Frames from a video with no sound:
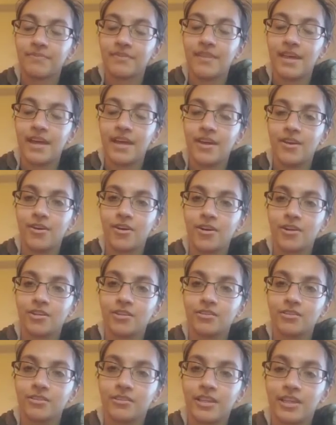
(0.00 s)
they
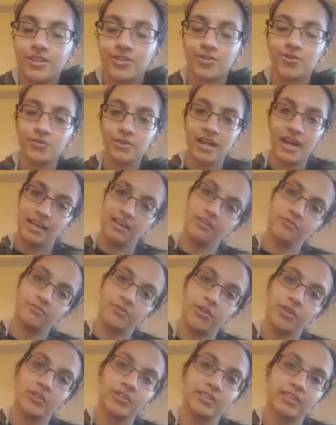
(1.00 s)
do kind of
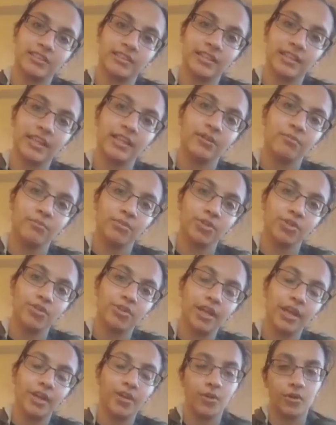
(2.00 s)
fall into clean
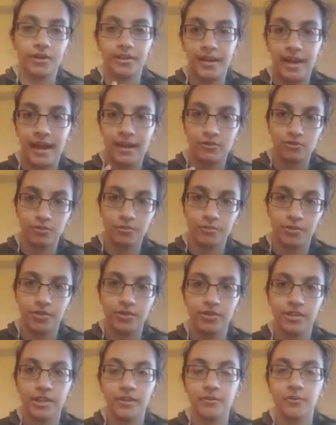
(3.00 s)
beauty or natural
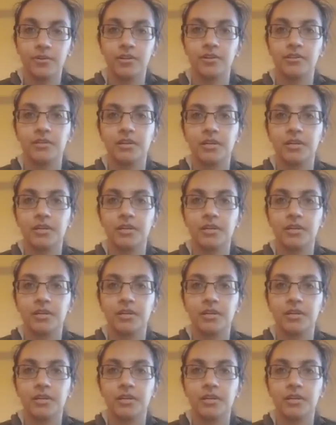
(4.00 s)
beauty, where